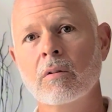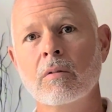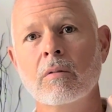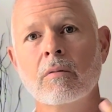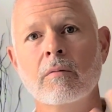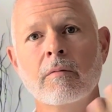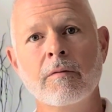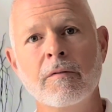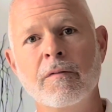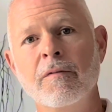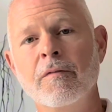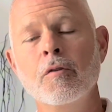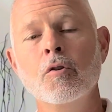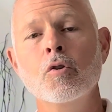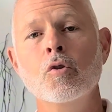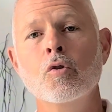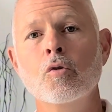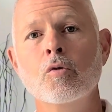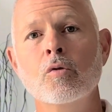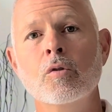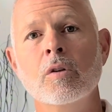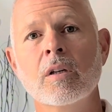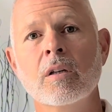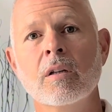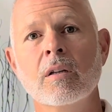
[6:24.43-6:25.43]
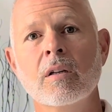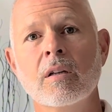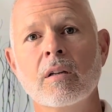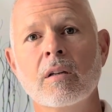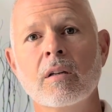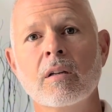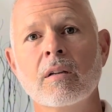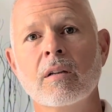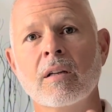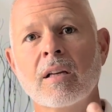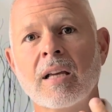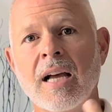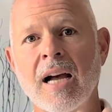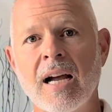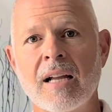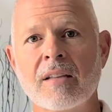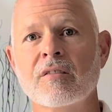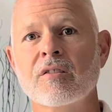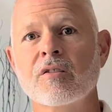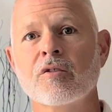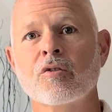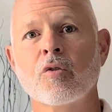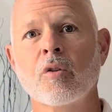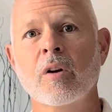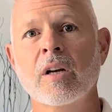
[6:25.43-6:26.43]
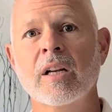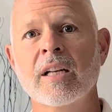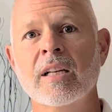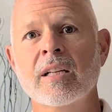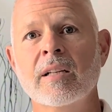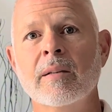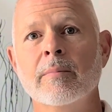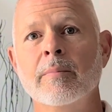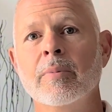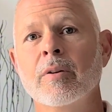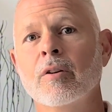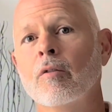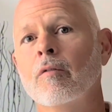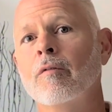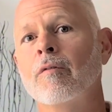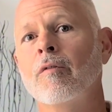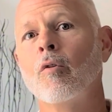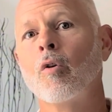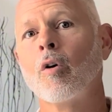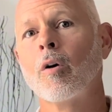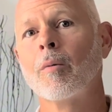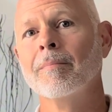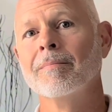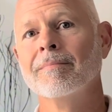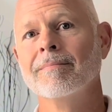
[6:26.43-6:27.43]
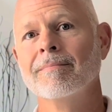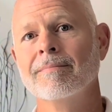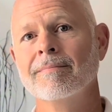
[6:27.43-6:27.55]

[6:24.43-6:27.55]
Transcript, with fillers: food concentrated in pill form.